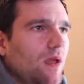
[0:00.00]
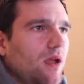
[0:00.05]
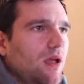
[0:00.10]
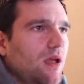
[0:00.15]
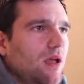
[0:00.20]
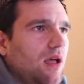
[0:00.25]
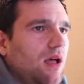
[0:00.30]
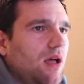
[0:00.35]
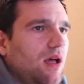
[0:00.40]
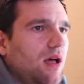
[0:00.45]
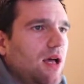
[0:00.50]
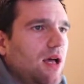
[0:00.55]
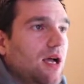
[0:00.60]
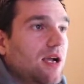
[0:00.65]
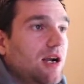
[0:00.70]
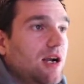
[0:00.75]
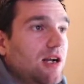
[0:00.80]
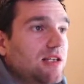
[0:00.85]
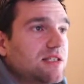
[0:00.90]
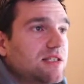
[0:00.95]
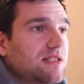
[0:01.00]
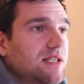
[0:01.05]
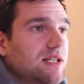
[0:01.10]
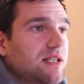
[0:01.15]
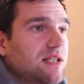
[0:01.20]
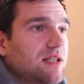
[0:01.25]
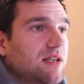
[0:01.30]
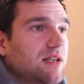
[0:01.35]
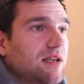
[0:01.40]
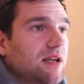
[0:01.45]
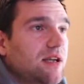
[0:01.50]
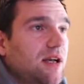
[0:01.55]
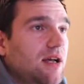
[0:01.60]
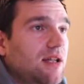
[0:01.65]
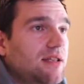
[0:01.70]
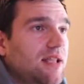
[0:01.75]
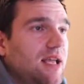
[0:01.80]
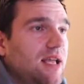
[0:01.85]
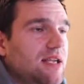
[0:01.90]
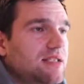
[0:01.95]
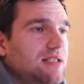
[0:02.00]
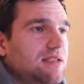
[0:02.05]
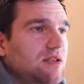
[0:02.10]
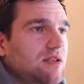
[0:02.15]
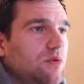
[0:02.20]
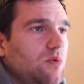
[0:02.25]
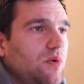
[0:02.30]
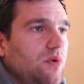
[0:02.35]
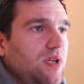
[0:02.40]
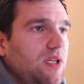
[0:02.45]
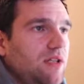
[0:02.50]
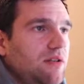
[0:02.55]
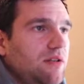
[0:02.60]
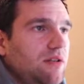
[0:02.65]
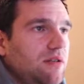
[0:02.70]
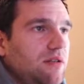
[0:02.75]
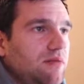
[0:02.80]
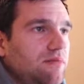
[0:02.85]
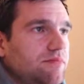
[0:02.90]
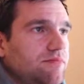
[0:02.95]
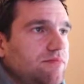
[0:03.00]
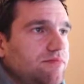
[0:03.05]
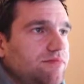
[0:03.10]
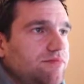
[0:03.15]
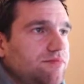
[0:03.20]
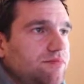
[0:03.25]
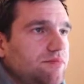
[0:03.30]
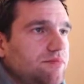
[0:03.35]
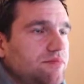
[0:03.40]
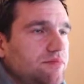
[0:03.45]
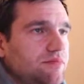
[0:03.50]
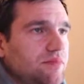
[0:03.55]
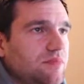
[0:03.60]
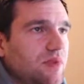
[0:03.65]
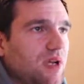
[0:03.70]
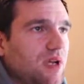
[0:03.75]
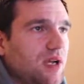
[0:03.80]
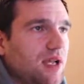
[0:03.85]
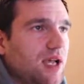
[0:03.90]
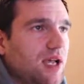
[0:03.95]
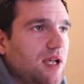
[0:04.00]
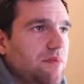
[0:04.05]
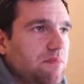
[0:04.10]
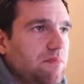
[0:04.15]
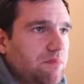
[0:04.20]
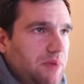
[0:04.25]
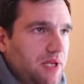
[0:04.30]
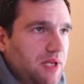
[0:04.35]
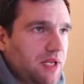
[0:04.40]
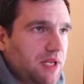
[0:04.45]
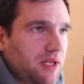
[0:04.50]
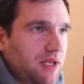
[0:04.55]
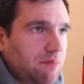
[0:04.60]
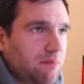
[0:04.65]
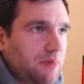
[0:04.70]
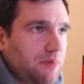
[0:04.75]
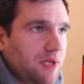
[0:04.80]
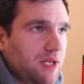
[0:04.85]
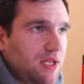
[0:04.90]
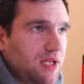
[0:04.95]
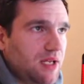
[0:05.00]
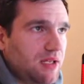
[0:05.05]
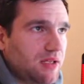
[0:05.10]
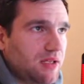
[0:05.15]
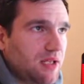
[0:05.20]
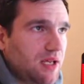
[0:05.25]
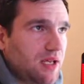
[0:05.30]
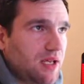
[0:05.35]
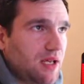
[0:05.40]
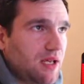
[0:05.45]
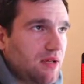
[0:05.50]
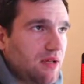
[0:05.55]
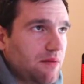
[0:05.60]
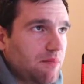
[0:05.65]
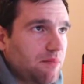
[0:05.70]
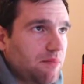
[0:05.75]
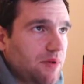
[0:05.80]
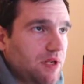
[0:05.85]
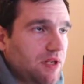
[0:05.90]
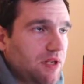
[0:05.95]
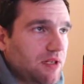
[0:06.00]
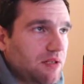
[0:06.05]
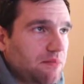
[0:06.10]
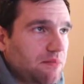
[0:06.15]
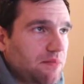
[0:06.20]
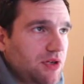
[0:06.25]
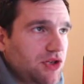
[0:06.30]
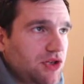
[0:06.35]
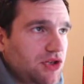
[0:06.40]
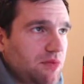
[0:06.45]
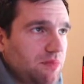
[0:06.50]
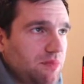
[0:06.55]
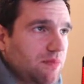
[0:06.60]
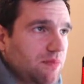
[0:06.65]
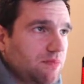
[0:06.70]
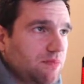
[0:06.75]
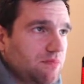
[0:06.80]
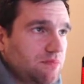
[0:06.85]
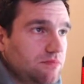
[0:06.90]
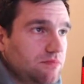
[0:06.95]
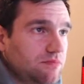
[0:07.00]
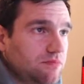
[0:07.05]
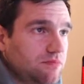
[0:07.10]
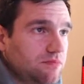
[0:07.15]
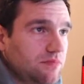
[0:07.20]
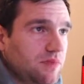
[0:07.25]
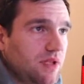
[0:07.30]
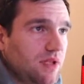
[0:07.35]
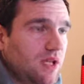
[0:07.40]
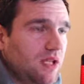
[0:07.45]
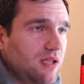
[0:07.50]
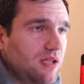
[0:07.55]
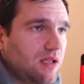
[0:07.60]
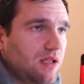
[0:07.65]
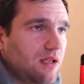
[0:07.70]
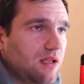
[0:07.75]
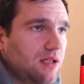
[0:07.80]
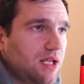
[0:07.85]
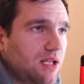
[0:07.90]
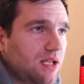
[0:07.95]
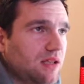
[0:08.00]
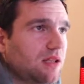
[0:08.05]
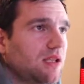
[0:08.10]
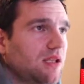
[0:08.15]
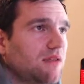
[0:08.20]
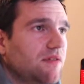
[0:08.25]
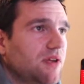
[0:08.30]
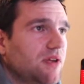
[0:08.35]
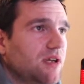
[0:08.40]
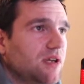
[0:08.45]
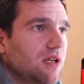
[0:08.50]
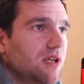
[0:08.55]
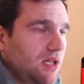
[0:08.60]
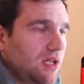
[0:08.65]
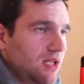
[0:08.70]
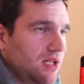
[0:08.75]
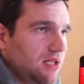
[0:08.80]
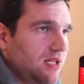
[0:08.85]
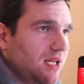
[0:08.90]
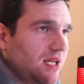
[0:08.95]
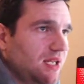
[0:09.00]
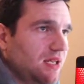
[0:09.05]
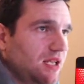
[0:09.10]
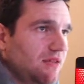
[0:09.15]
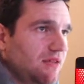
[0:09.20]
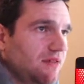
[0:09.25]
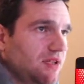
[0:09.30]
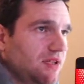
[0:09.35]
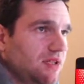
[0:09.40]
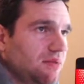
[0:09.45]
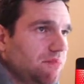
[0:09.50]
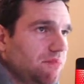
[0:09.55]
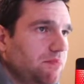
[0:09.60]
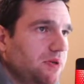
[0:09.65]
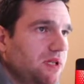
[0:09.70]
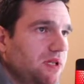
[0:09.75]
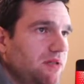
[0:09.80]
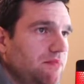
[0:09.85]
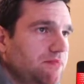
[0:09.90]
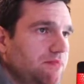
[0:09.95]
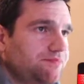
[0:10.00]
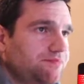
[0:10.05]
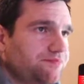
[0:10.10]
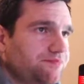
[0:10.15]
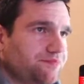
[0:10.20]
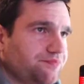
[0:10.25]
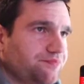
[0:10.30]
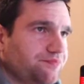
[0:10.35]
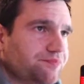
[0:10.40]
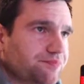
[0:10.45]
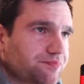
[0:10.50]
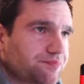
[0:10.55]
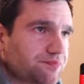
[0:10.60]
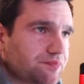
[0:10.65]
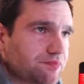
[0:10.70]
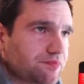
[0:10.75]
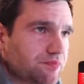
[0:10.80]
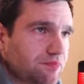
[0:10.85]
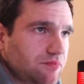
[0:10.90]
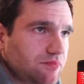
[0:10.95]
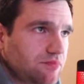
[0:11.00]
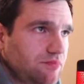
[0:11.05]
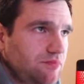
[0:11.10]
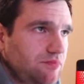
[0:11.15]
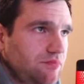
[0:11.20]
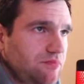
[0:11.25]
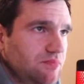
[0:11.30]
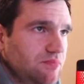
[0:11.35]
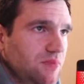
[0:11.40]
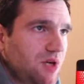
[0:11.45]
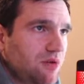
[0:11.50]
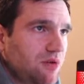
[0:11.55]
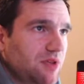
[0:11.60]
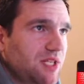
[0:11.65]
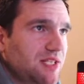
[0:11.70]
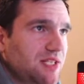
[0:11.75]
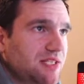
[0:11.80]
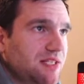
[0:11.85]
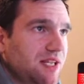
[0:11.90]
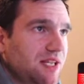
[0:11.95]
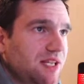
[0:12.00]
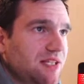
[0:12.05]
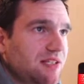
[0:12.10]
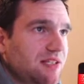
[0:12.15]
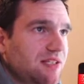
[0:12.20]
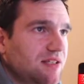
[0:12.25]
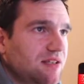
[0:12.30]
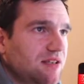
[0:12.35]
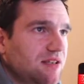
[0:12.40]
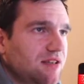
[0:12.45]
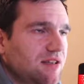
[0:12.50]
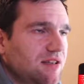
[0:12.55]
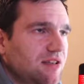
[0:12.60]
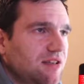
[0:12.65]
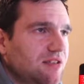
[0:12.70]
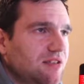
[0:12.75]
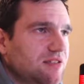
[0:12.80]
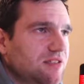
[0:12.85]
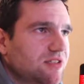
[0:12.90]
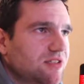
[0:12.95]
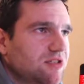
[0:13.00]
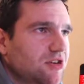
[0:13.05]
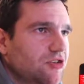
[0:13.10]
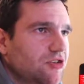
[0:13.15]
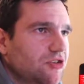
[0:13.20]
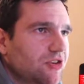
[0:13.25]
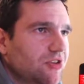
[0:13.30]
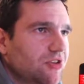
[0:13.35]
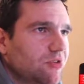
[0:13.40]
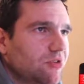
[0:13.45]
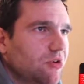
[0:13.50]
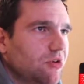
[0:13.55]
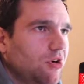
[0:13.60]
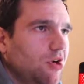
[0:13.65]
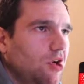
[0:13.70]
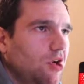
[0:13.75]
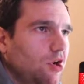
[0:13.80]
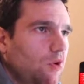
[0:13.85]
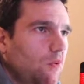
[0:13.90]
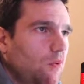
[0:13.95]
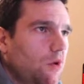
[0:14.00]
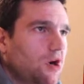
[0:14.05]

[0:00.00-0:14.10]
Carlsen attacks the queen. Again, pinning the bishop, not leaving the pin. Now this knight is starting to walk